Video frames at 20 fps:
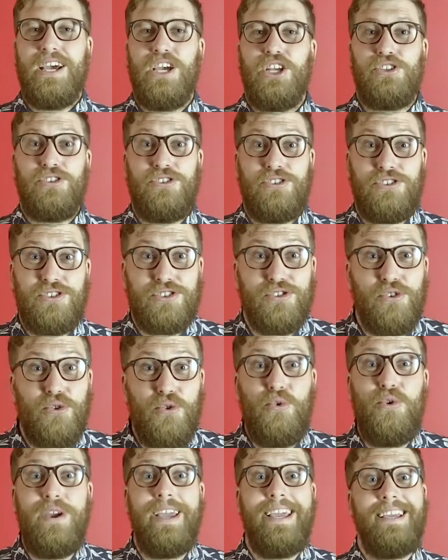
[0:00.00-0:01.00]
to
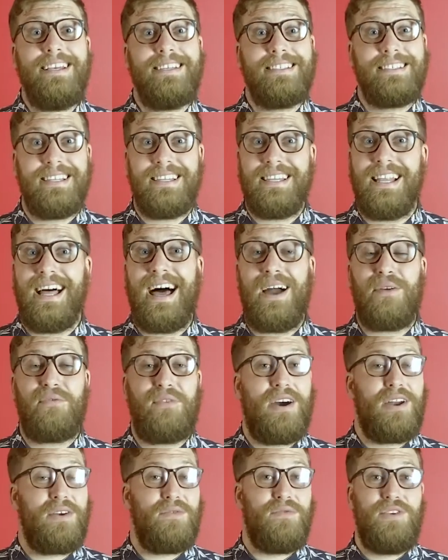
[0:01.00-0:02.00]
squeeze the life
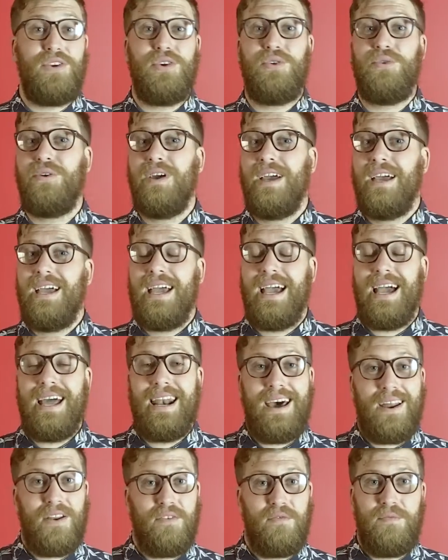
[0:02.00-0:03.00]
out of you and
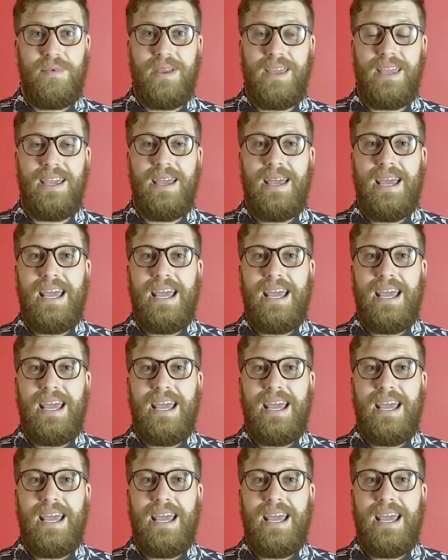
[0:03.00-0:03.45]
out of me.